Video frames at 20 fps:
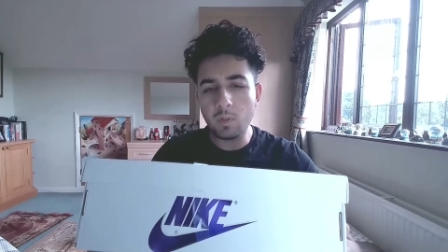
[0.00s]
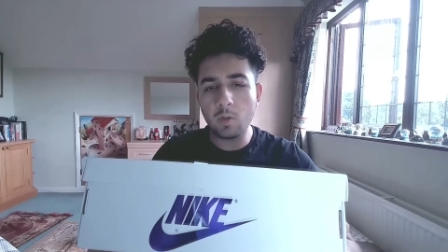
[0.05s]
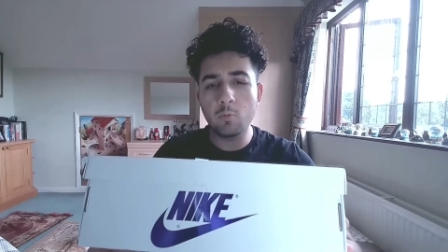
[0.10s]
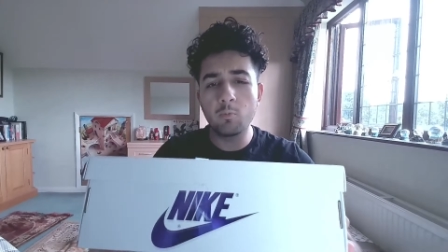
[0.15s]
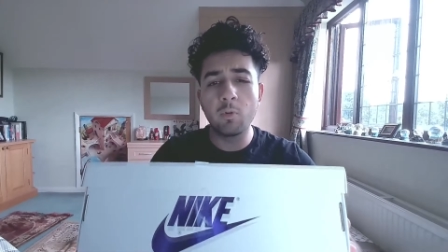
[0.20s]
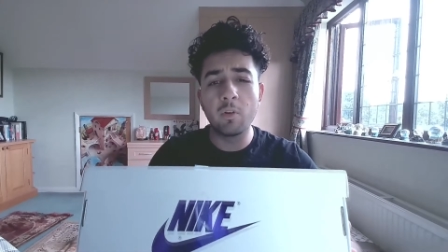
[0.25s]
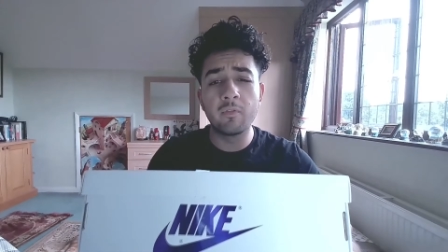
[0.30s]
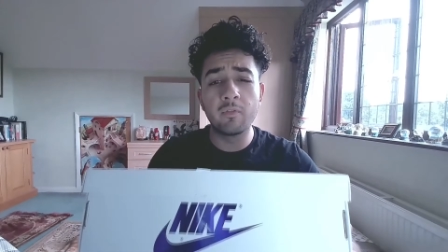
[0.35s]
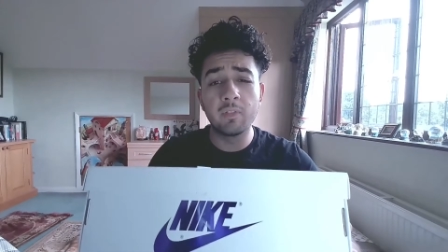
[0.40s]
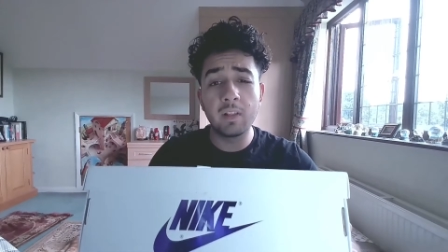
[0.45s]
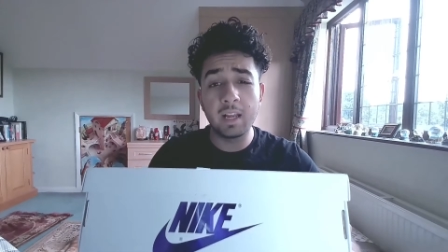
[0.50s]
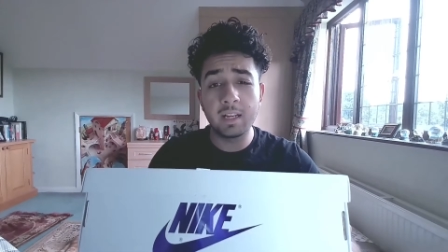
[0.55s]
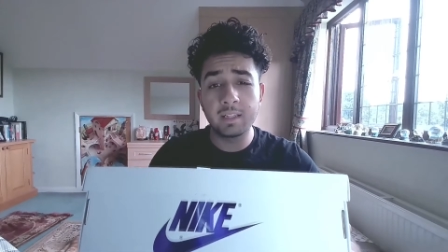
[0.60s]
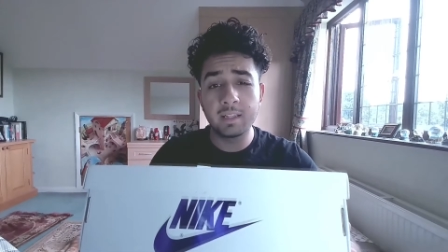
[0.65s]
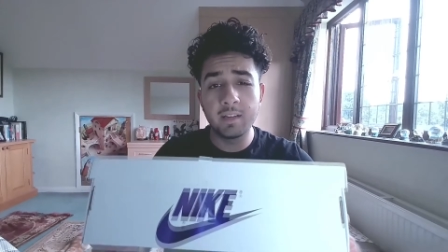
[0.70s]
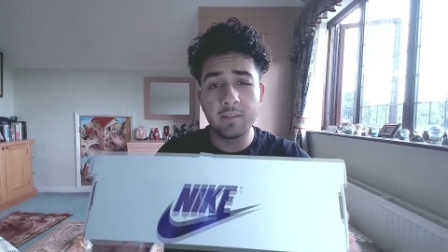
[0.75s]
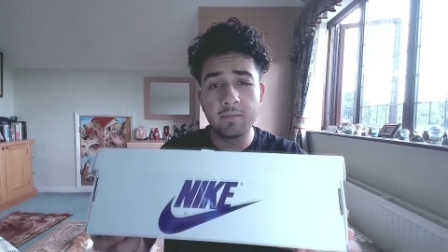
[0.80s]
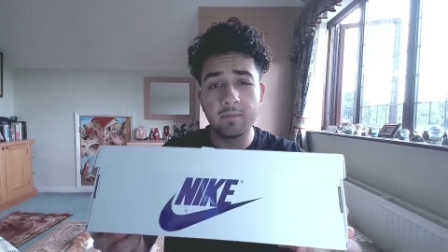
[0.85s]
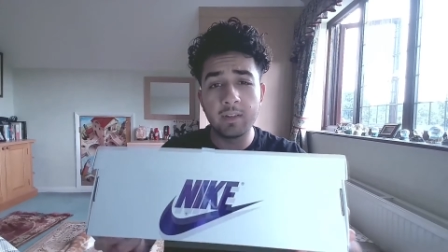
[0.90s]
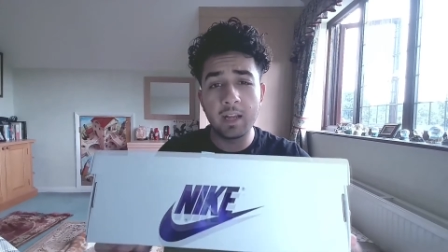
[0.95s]

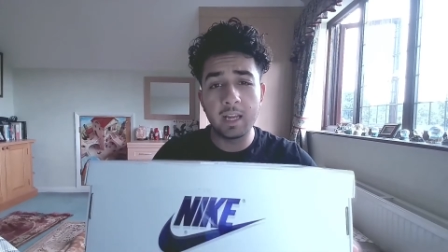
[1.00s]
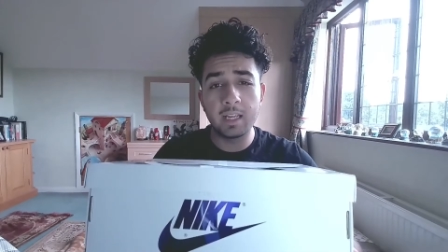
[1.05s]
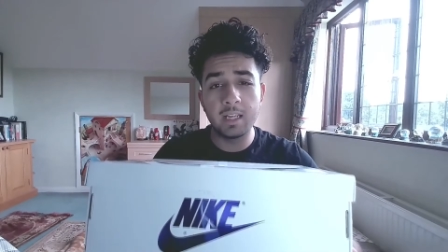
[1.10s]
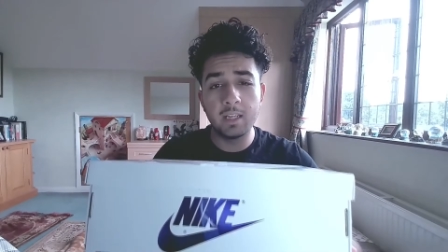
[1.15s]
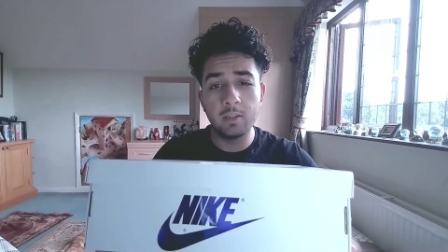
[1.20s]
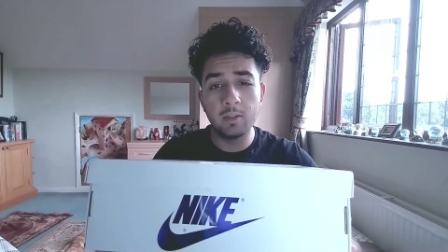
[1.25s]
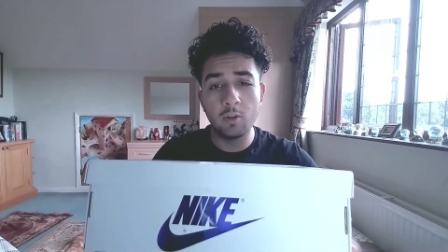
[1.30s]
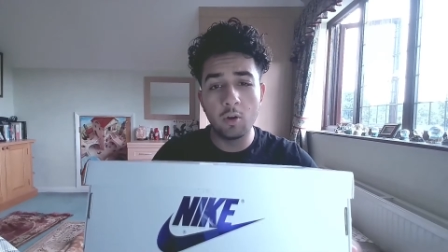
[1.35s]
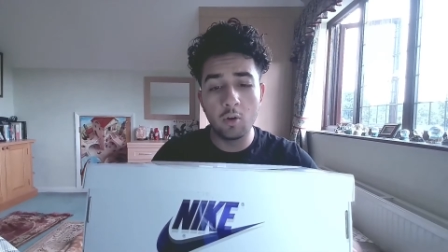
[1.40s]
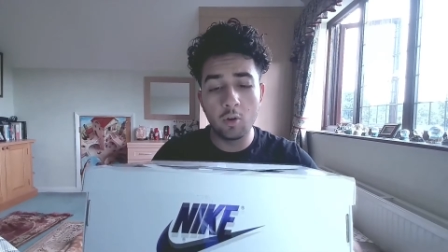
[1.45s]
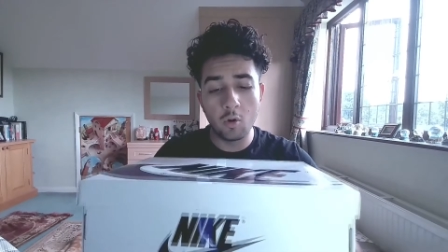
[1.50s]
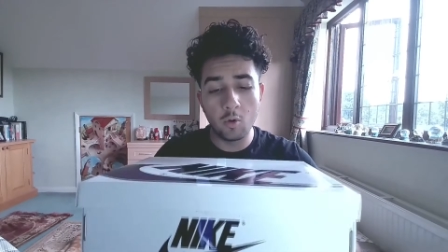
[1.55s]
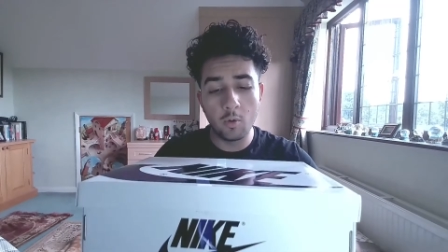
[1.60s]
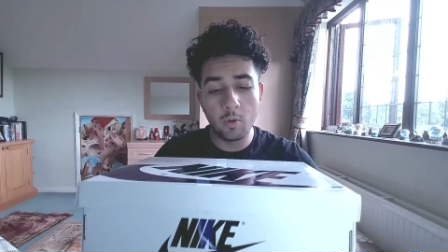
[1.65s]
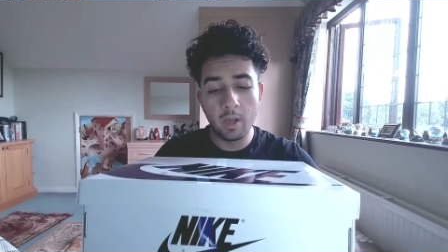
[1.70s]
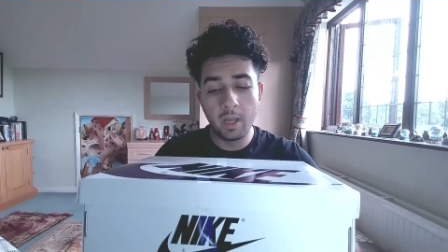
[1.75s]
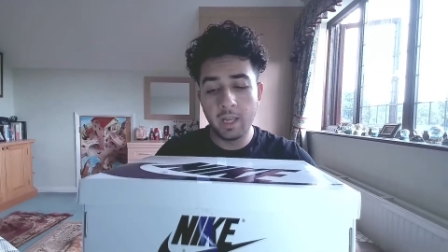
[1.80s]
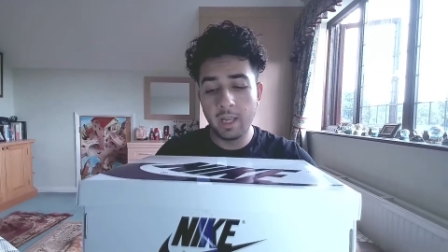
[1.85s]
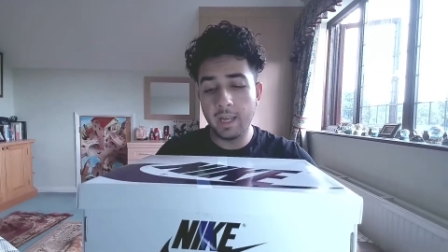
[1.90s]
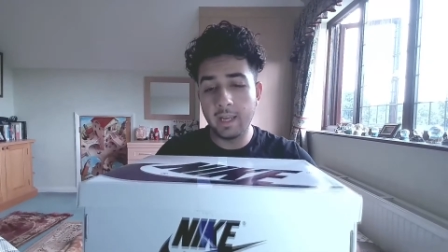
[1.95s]
reflective Nike
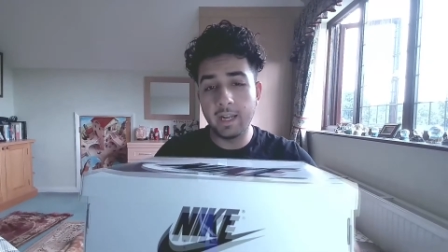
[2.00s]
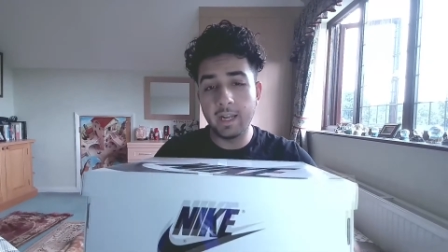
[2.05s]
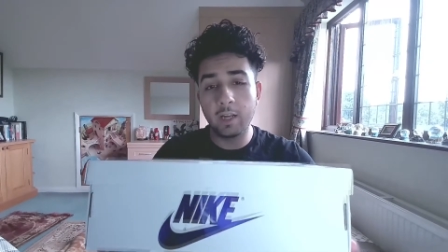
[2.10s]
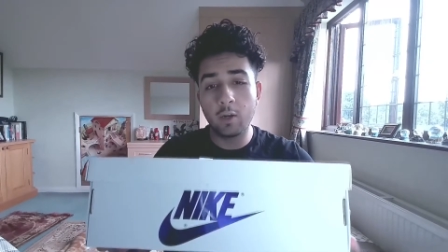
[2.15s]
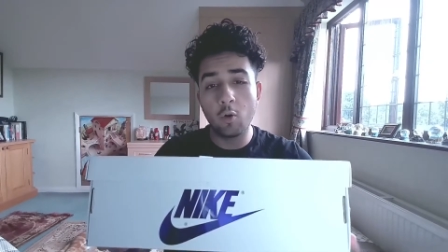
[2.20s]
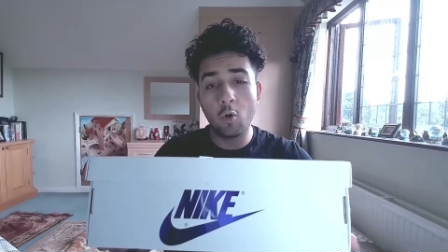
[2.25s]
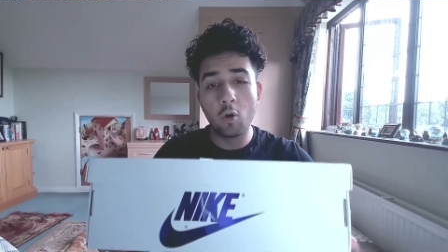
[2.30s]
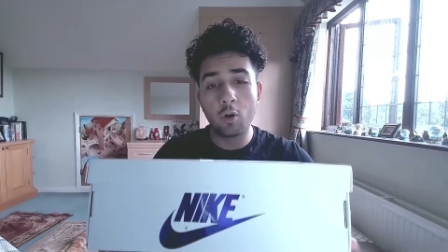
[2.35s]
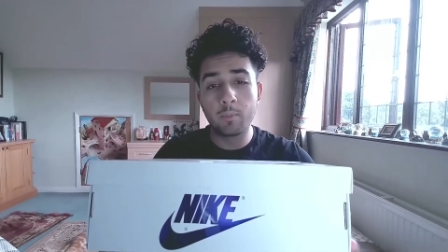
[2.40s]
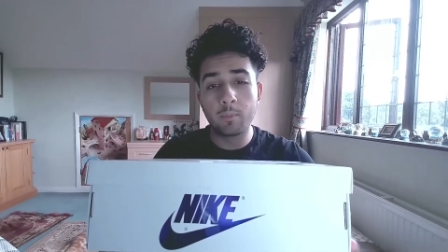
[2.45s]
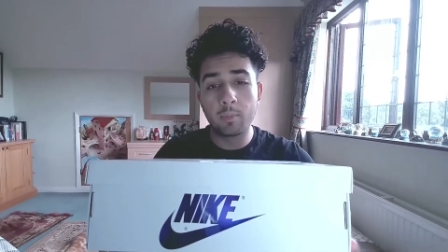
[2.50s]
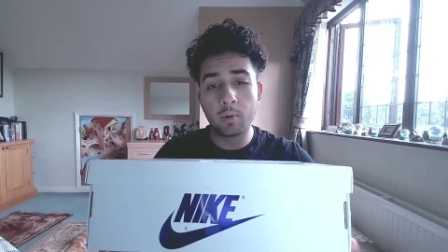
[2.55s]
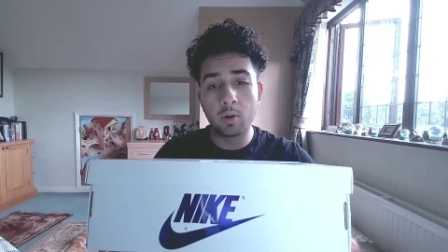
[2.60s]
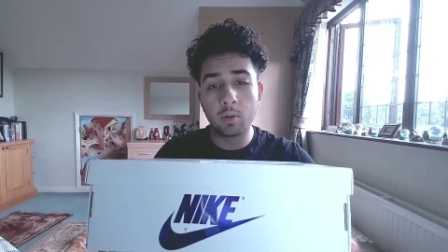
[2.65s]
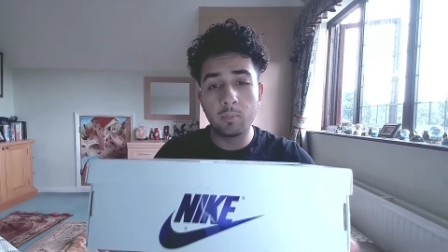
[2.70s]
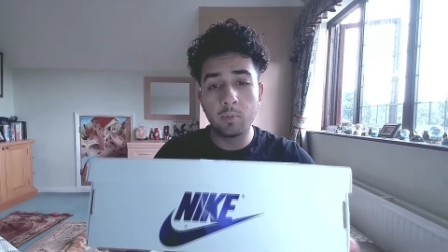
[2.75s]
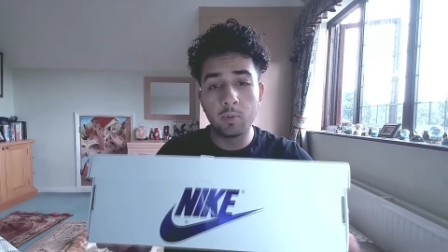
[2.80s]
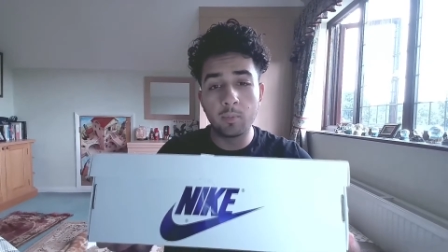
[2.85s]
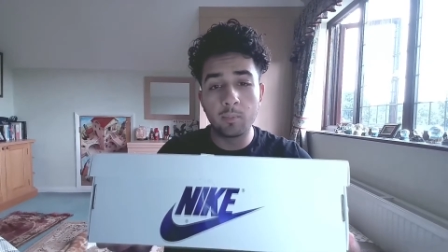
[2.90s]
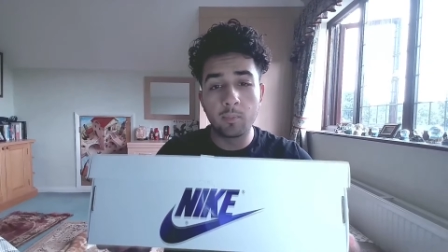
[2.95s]
logo in a court
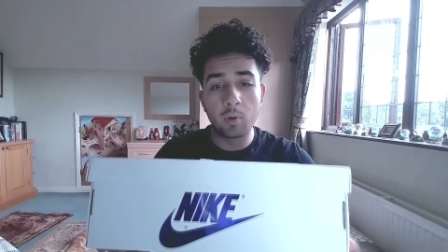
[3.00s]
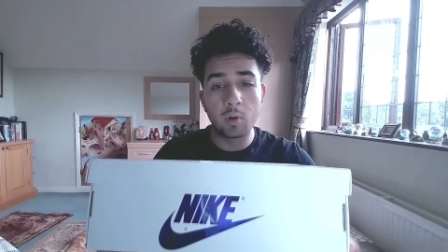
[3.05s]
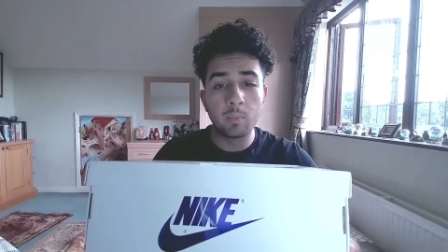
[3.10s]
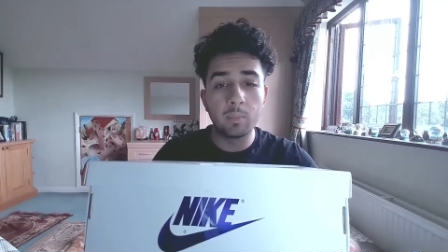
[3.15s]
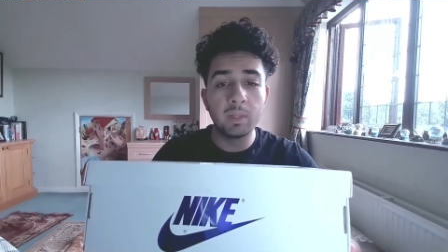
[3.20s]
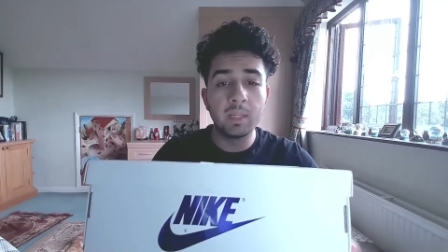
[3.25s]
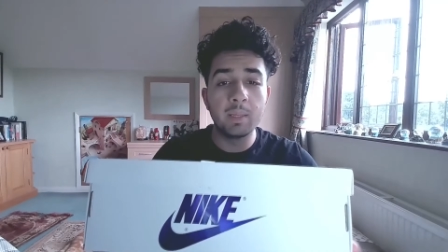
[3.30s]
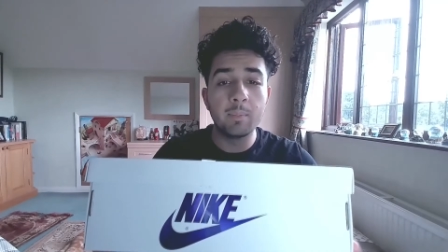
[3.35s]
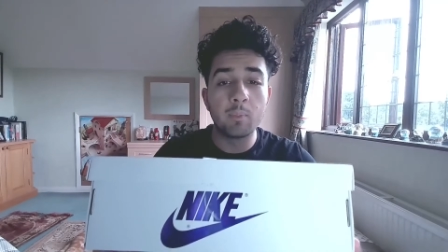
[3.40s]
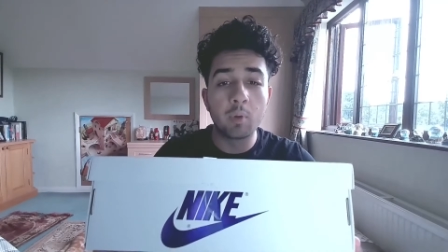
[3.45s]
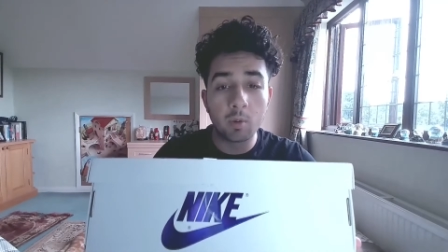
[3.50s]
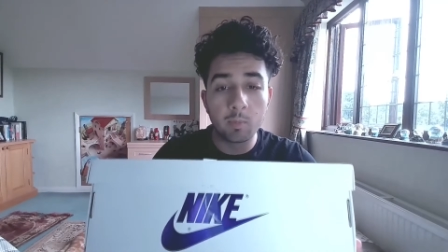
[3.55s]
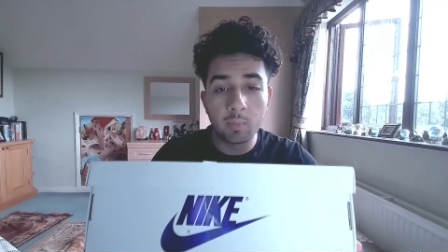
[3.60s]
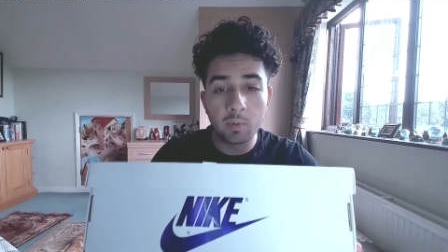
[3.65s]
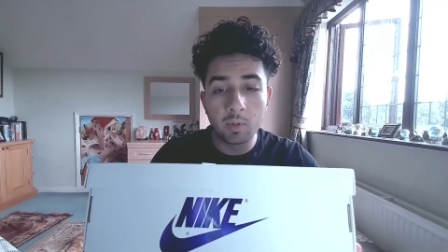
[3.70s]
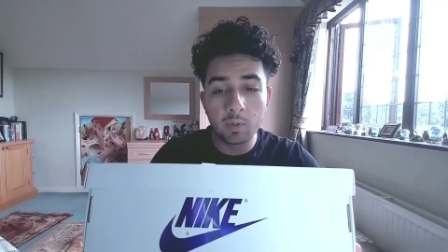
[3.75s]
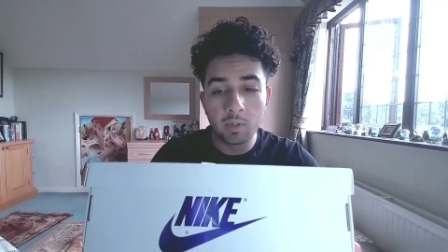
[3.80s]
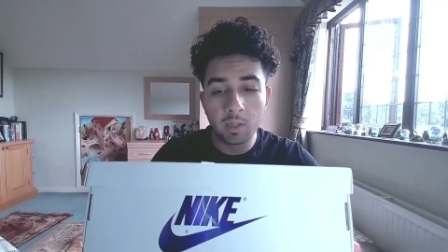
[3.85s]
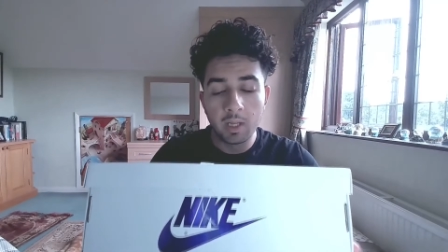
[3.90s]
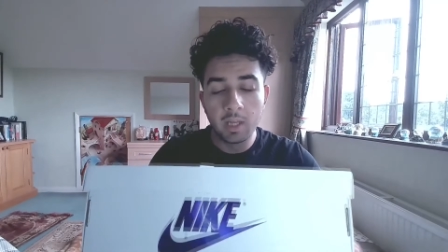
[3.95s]
purpley
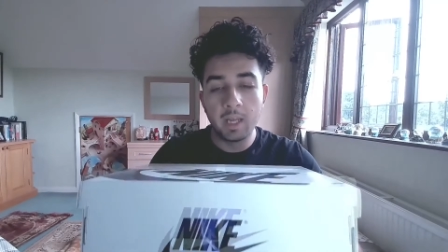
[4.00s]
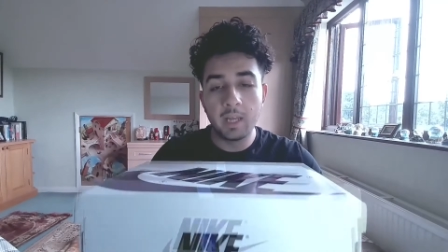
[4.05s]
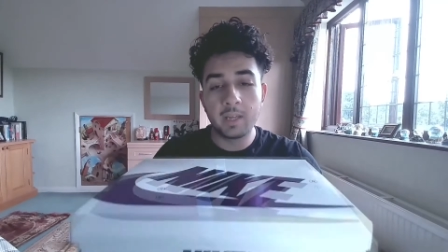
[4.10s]
purple,